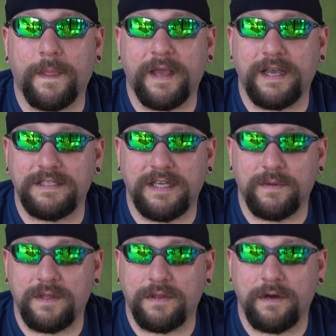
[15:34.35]
like I said
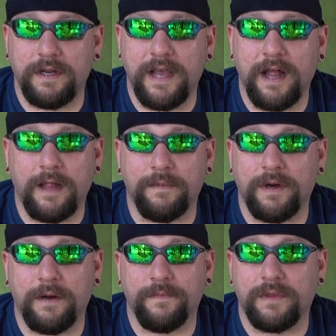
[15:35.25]
with the 30
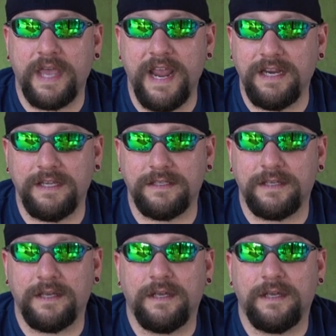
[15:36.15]
caliber Hades